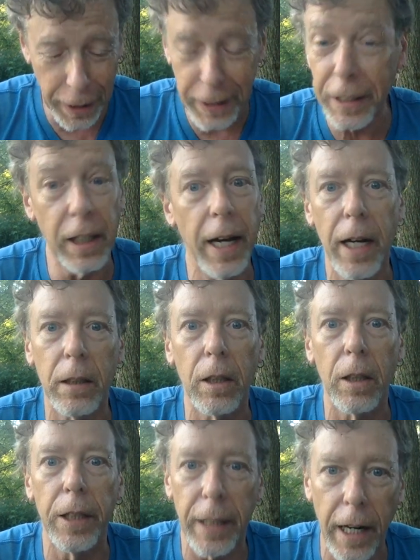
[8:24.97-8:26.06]
He can't
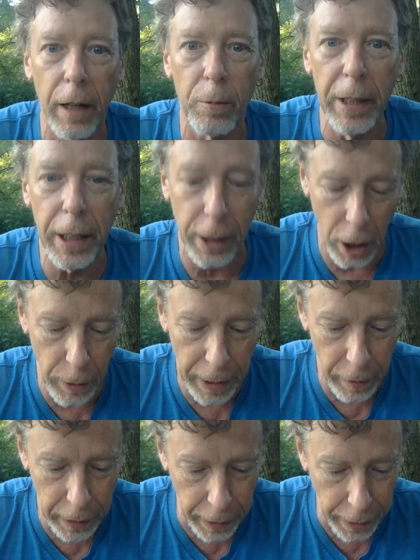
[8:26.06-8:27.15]
read it
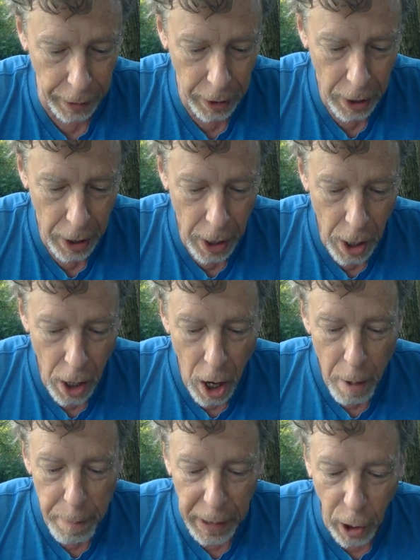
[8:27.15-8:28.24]
coherently.
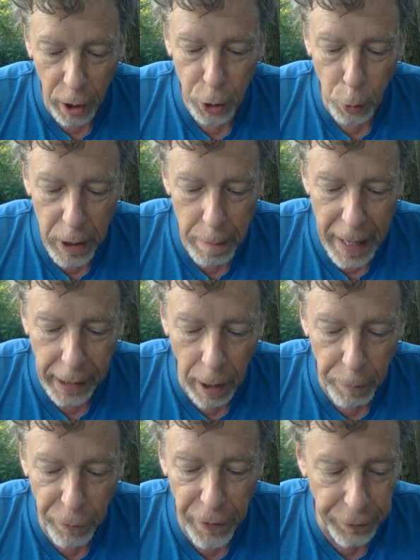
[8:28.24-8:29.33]
Because we make
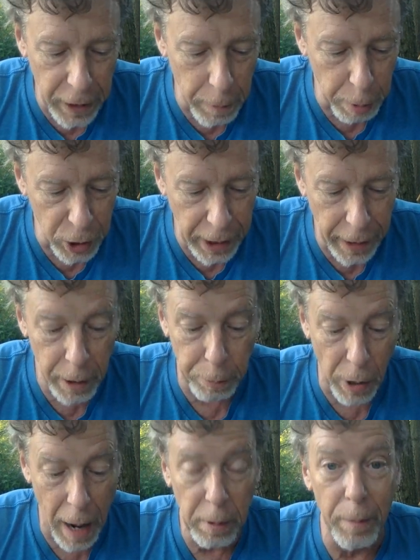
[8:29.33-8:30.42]
up 15% of the
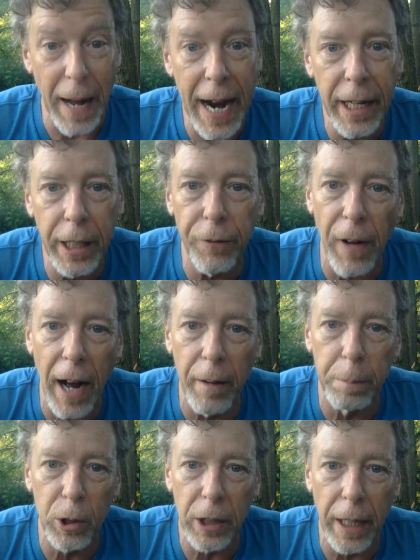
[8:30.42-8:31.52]
problem,
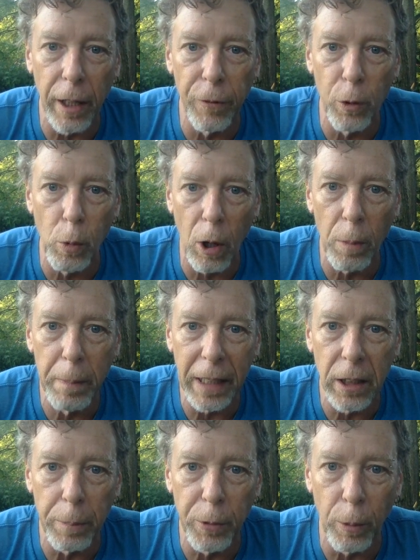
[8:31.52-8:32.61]
85% of the world
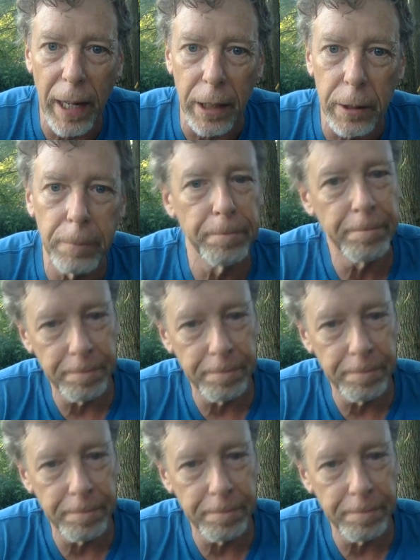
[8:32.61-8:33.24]
makes up the rest.